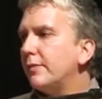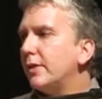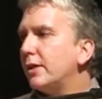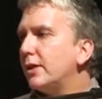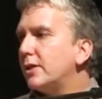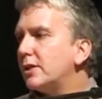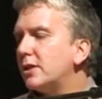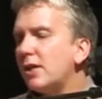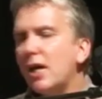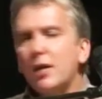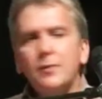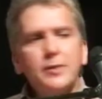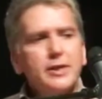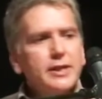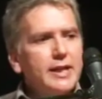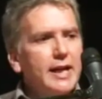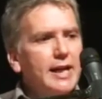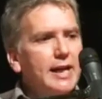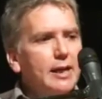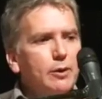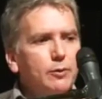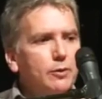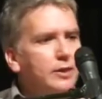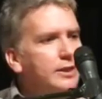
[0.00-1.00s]
Simon
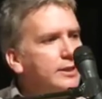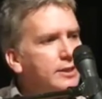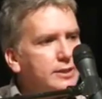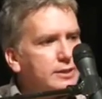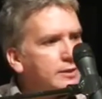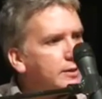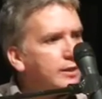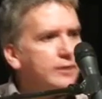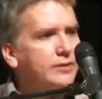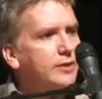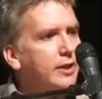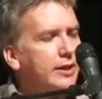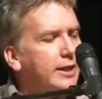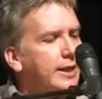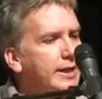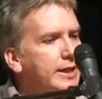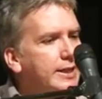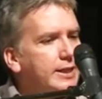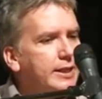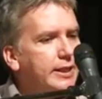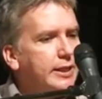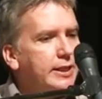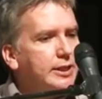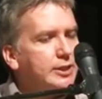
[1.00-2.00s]
Cowell, he doesn't have done
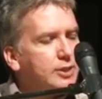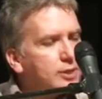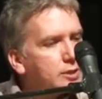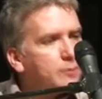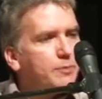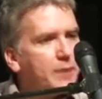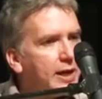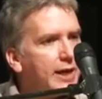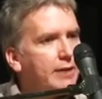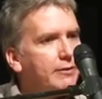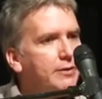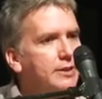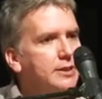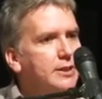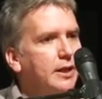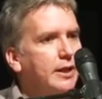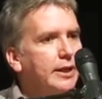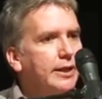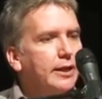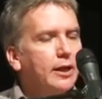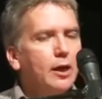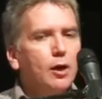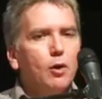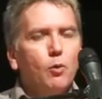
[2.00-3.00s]
anything. He's just a
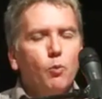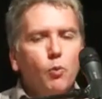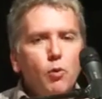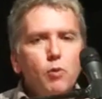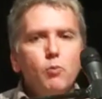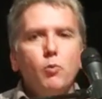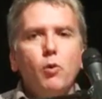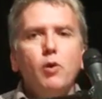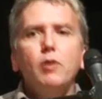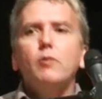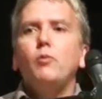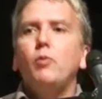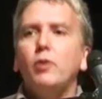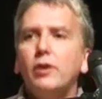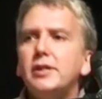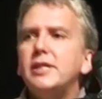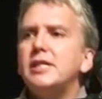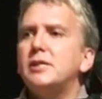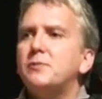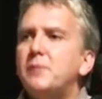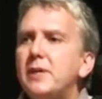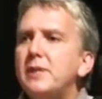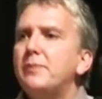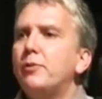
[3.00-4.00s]
parasite. What are
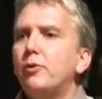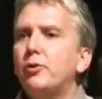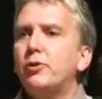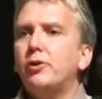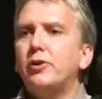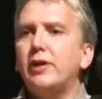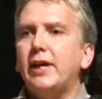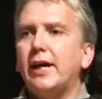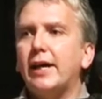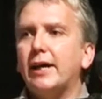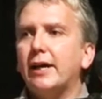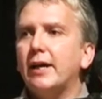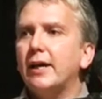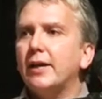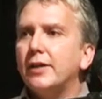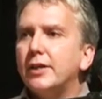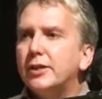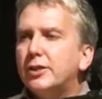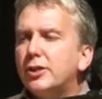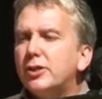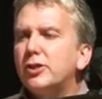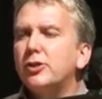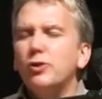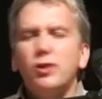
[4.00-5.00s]
these people good at? They're
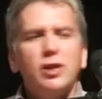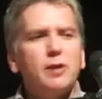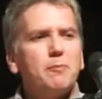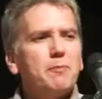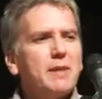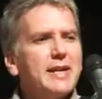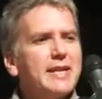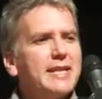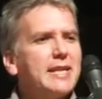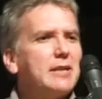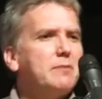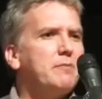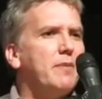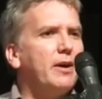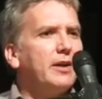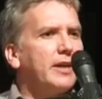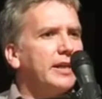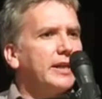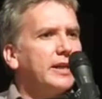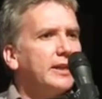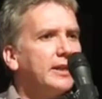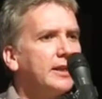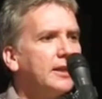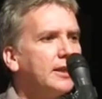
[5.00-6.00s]
just good at making
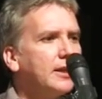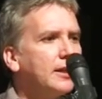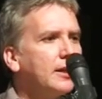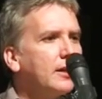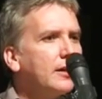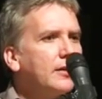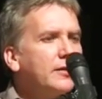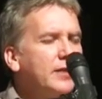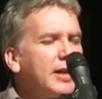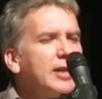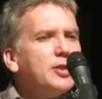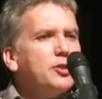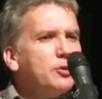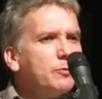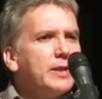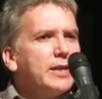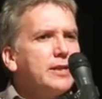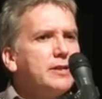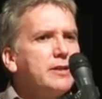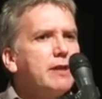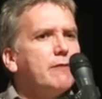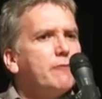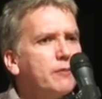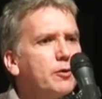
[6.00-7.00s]
money, and that should be
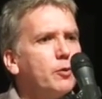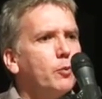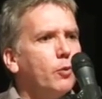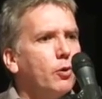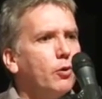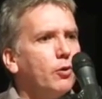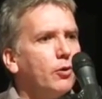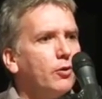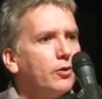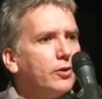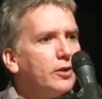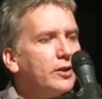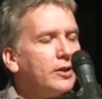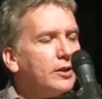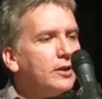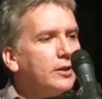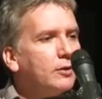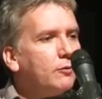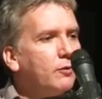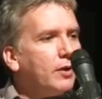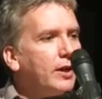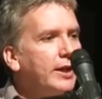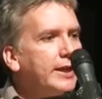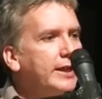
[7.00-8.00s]
enough reward,
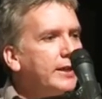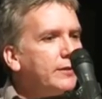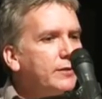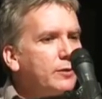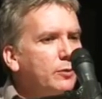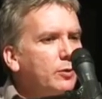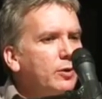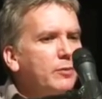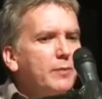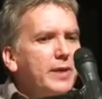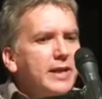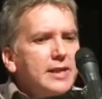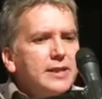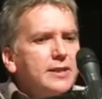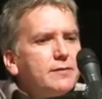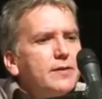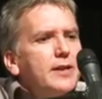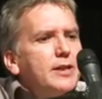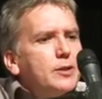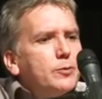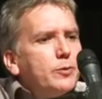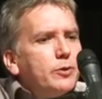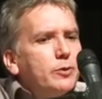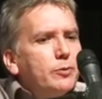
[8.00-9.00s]
right? If
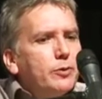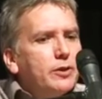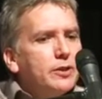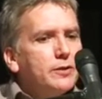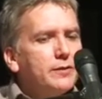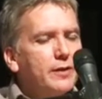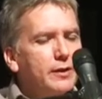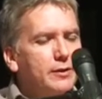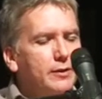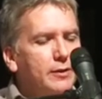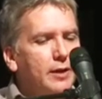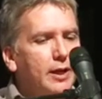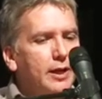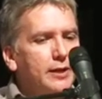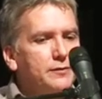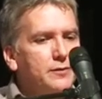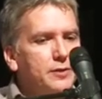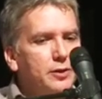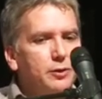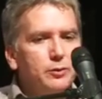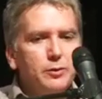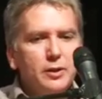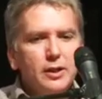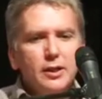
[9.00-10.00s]
that's what you want to devote your life
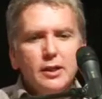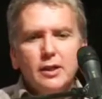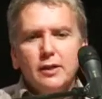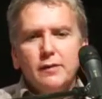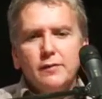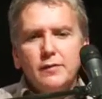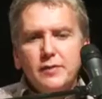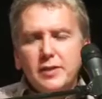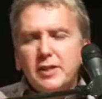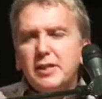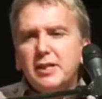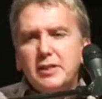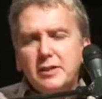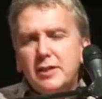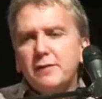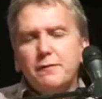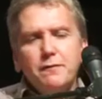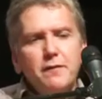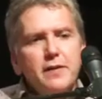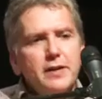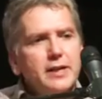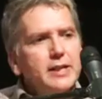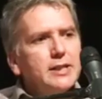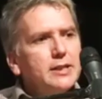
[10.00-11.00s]
to, just
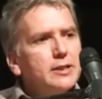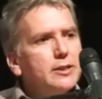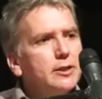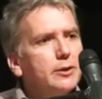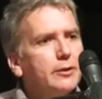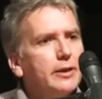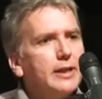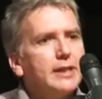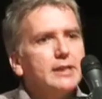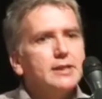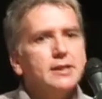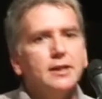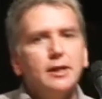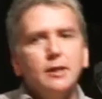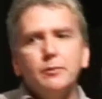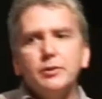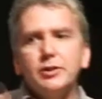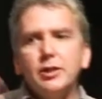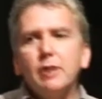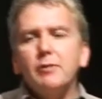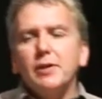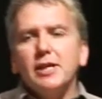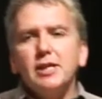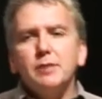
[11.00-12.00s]
fucking do it.
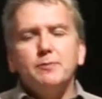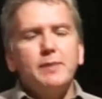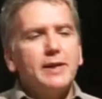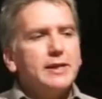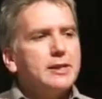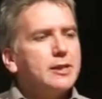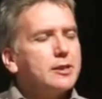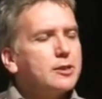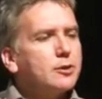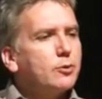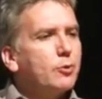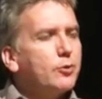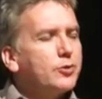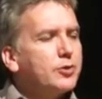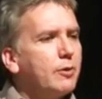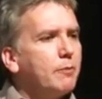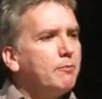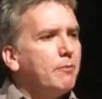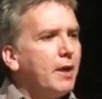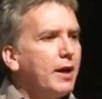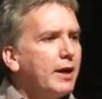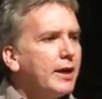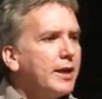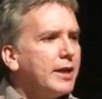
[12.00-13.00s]
But don't expect us to also
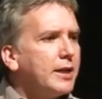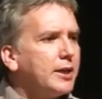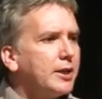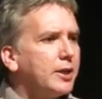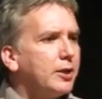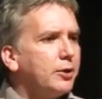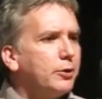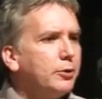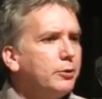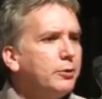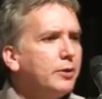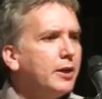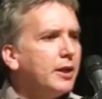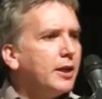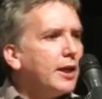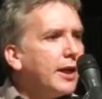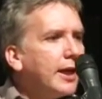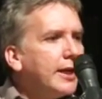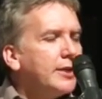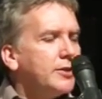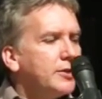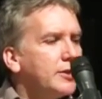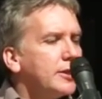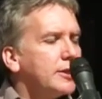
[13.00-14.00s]
admire you
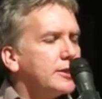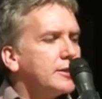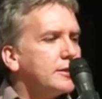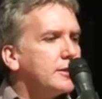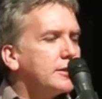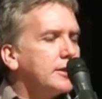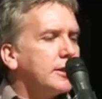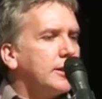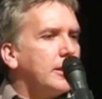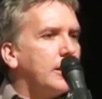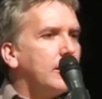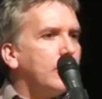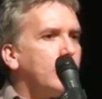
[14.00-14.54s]
and just you